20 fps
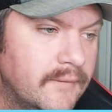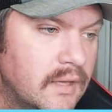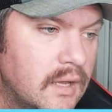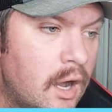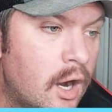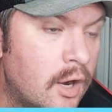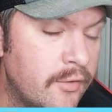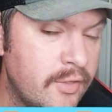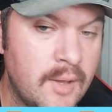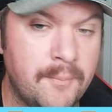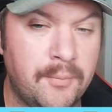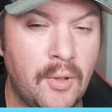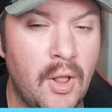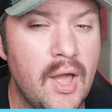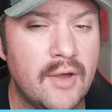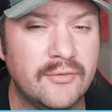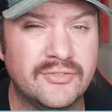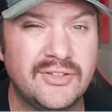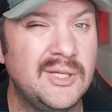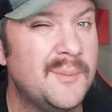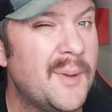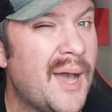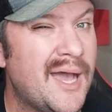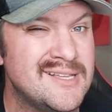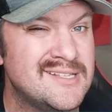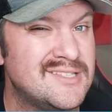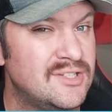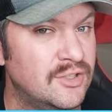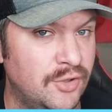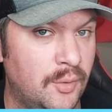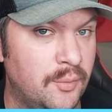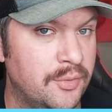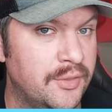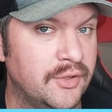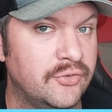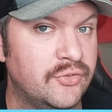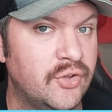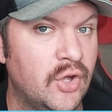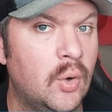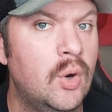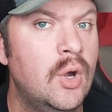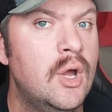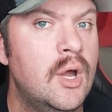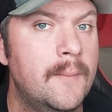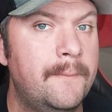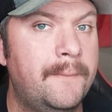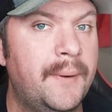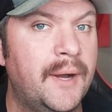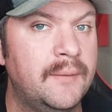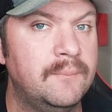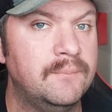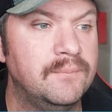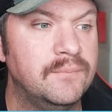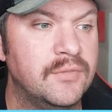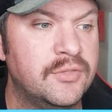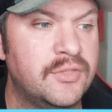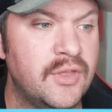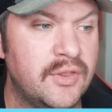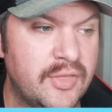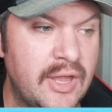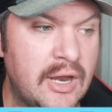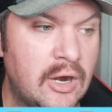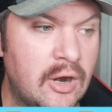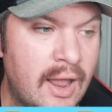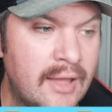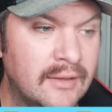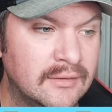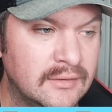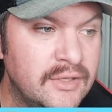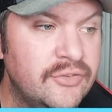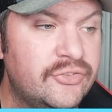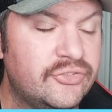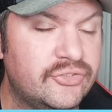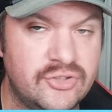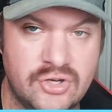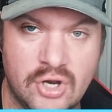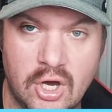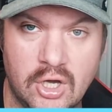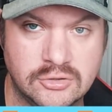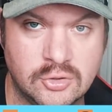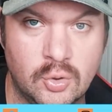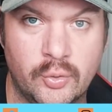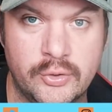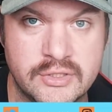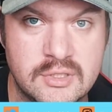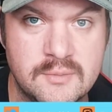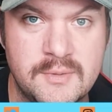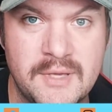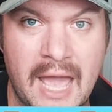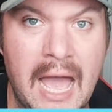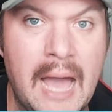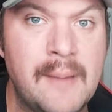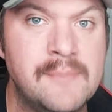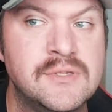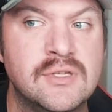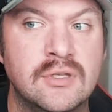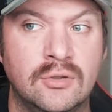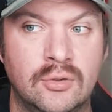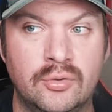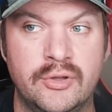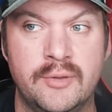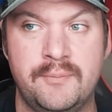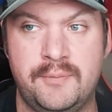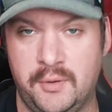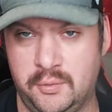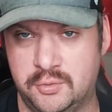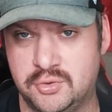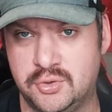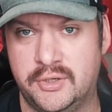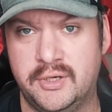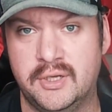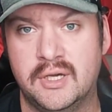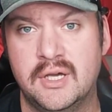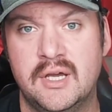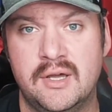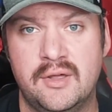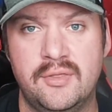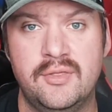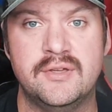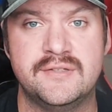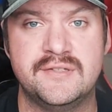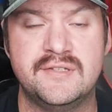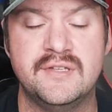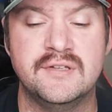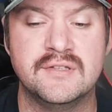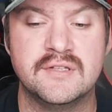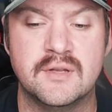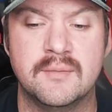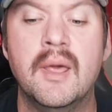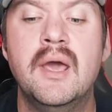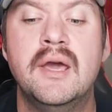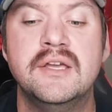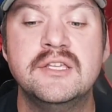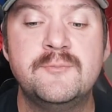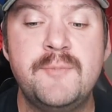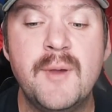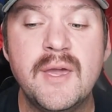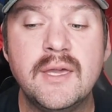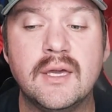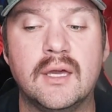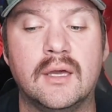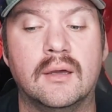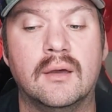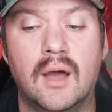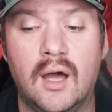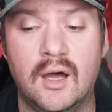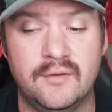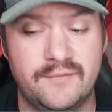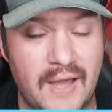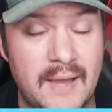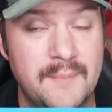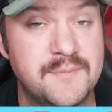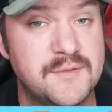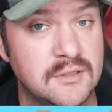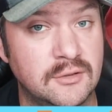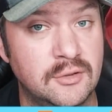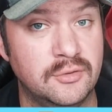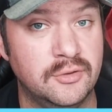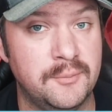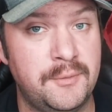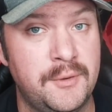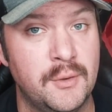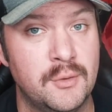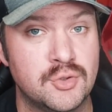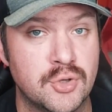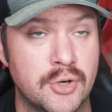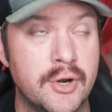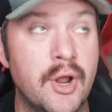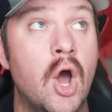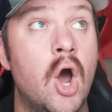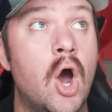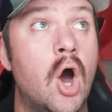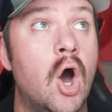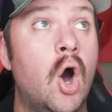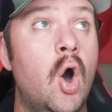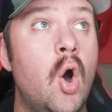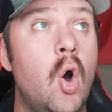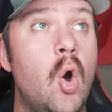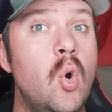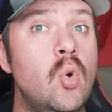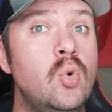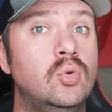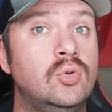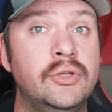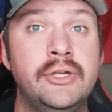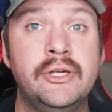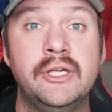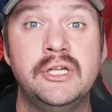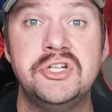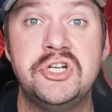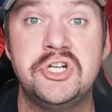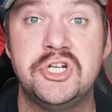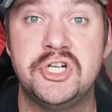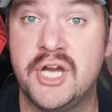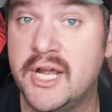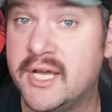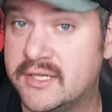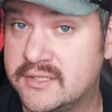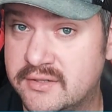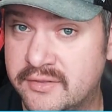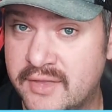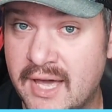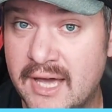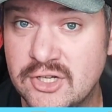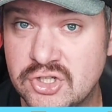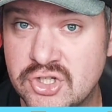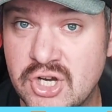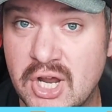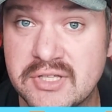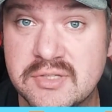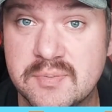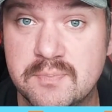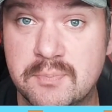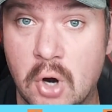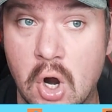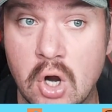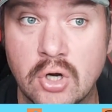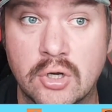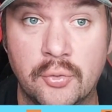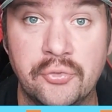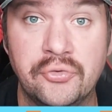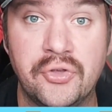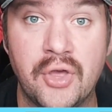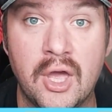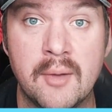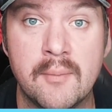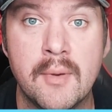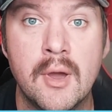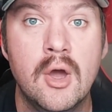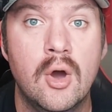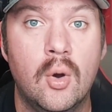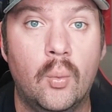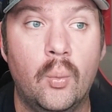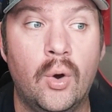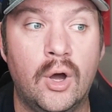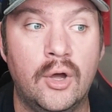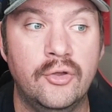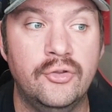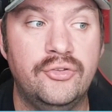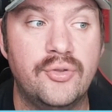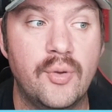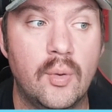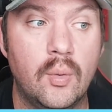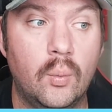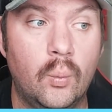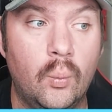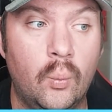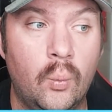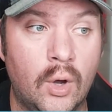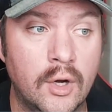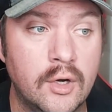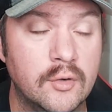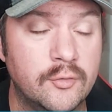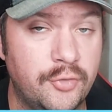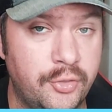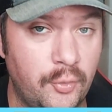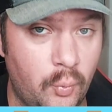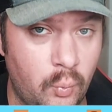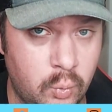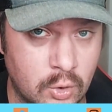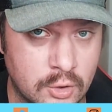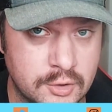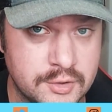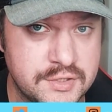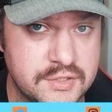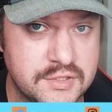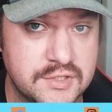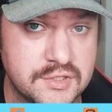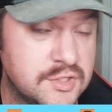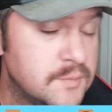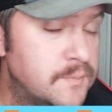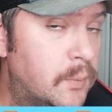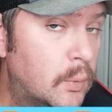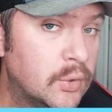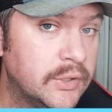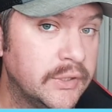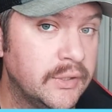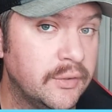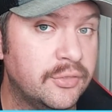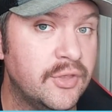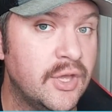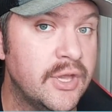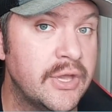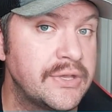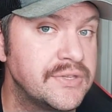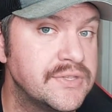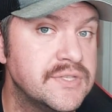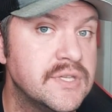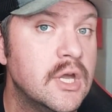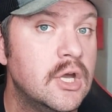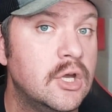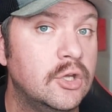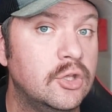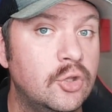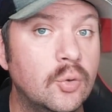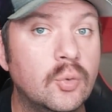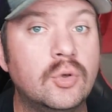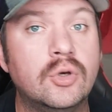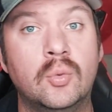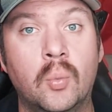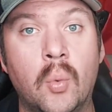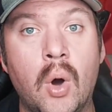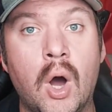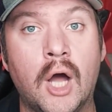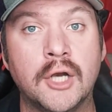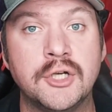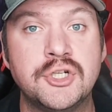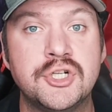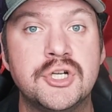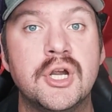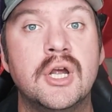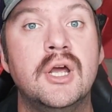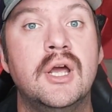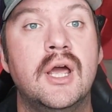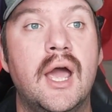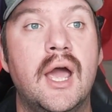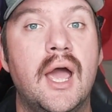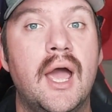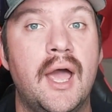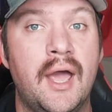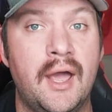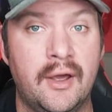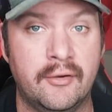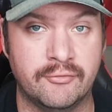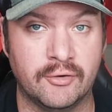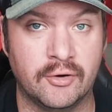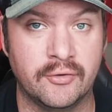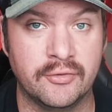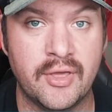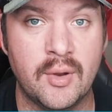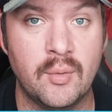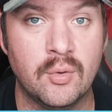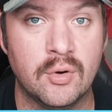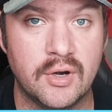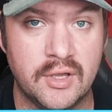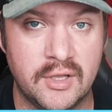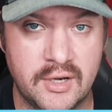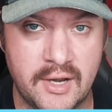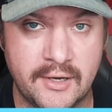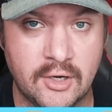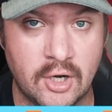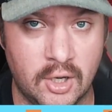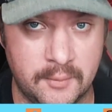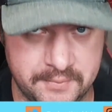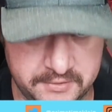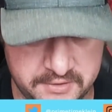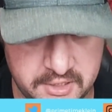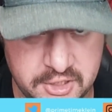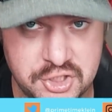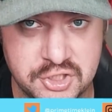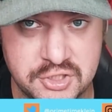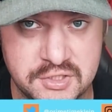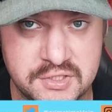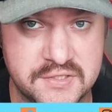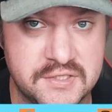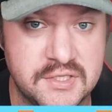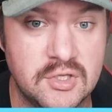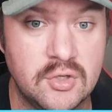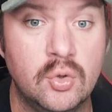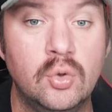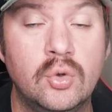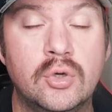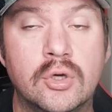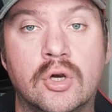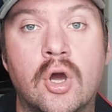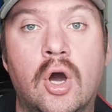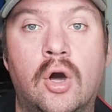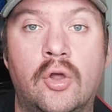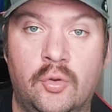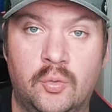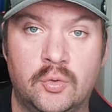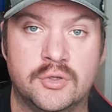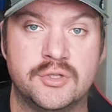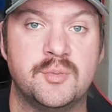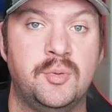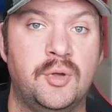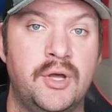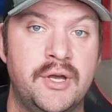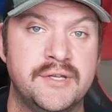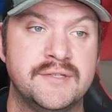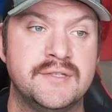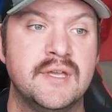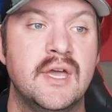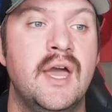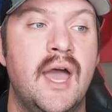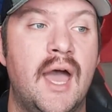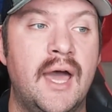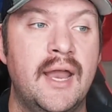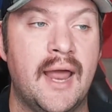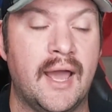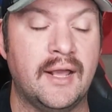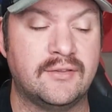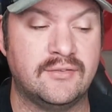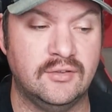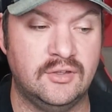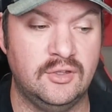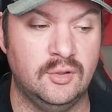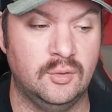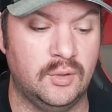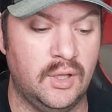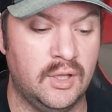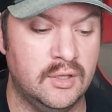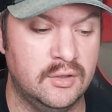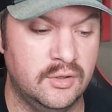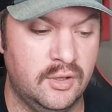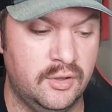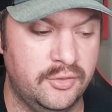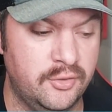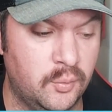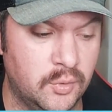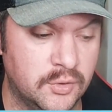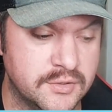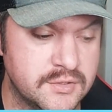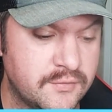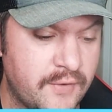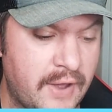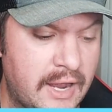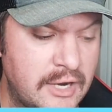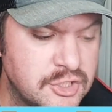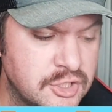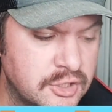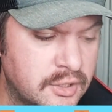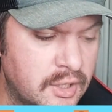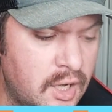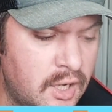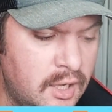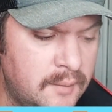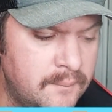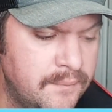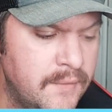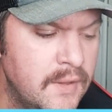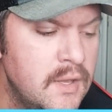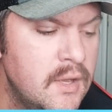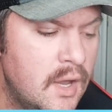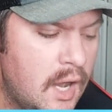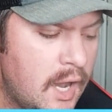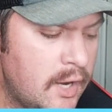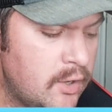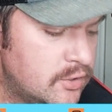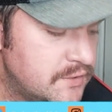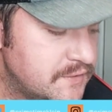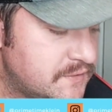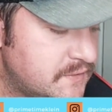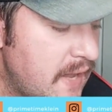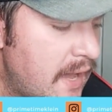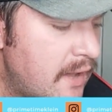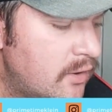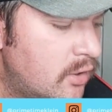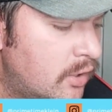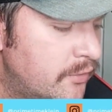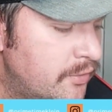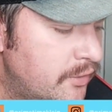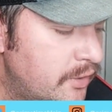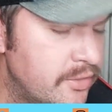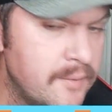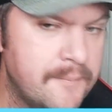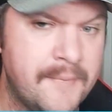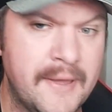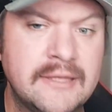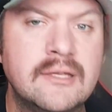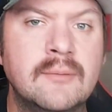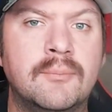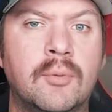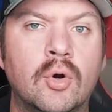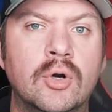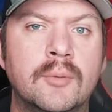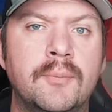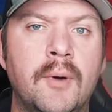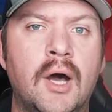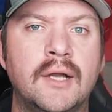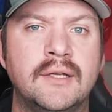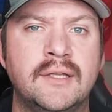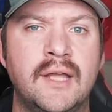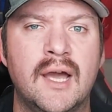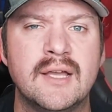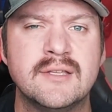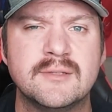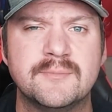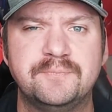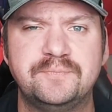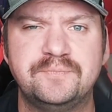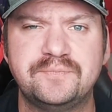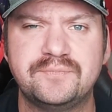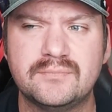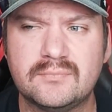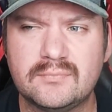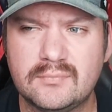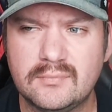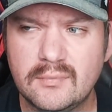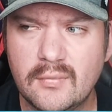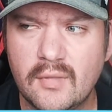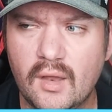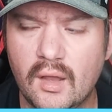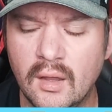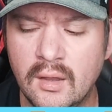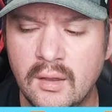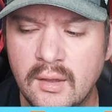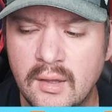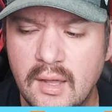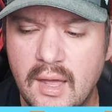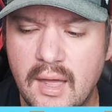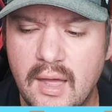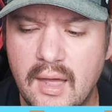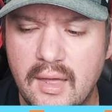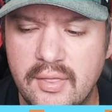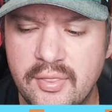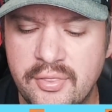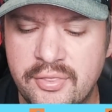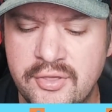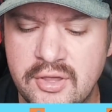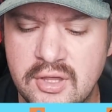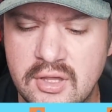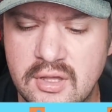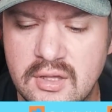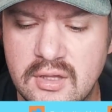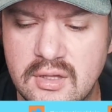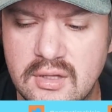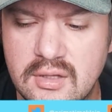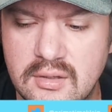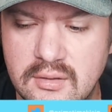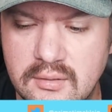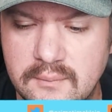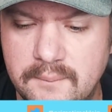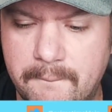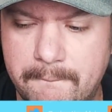are they a playoff team? I still don't think so, but they're at least not going to be absolutely putrid this season. Speaking of absolutely putrid, holy shit, that Jets-Broncos game was one of the worst sporting things you could watch ever. They were in a competition to see who could call the worst plays and execute in the, the worst fashion. Um, I heard a stat on the, the Bet the Board podcast. The,